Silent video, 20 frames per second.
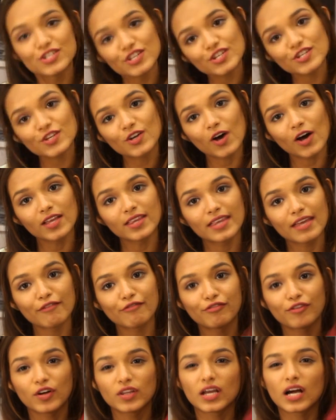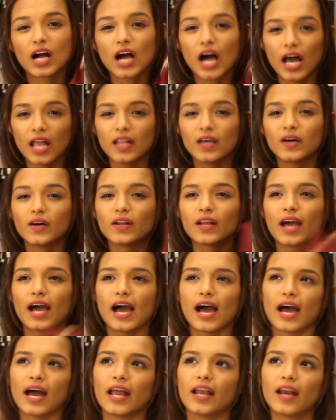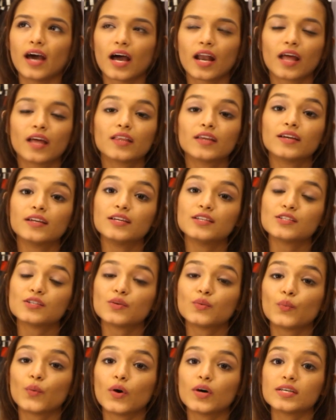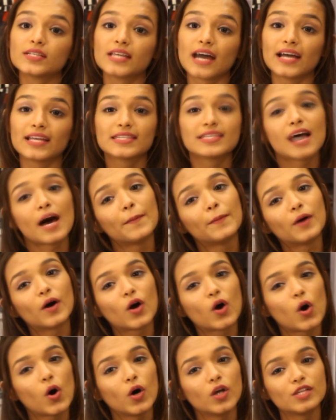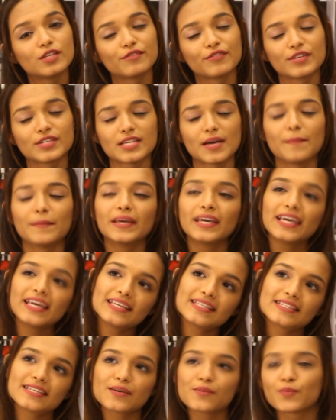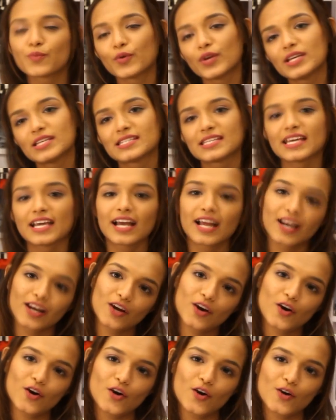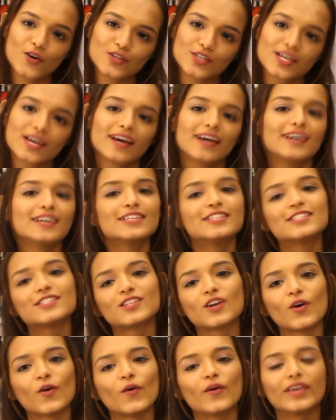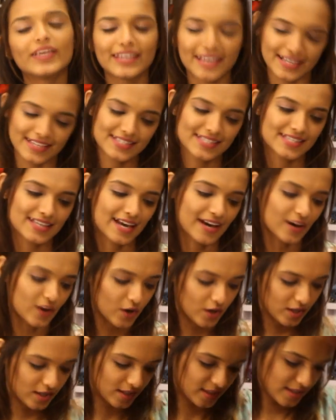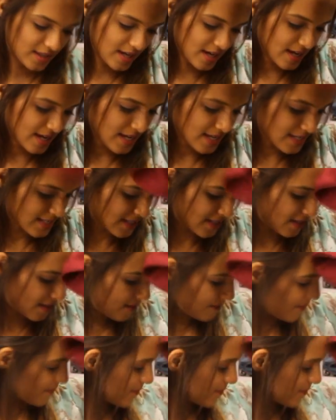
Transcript: I just got them for the color, and another reason was that summer calls for some easy breezy clothes. So yes, I got this.